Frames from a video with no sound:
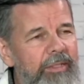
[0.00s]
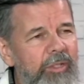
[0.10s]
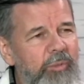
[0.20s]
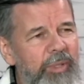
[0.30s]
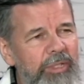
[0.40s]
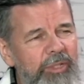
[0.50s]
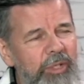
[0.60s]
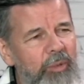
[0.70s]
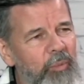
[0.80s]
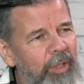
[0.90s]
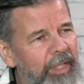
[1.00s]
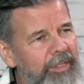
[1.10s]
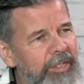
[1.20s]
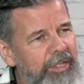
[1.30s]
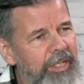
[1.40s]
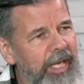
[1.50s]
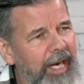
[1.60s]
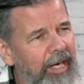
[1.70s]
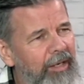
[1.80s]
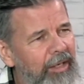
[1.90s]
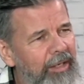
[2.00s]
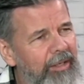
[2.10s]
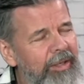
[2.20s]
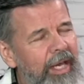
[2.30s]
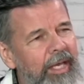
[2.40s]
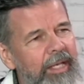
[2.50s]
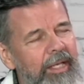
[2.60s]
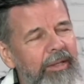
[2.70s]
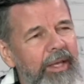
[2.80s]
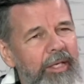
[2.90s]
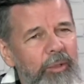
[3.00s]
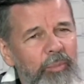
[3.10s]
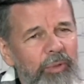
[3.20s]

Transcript: that spiritual and religious care that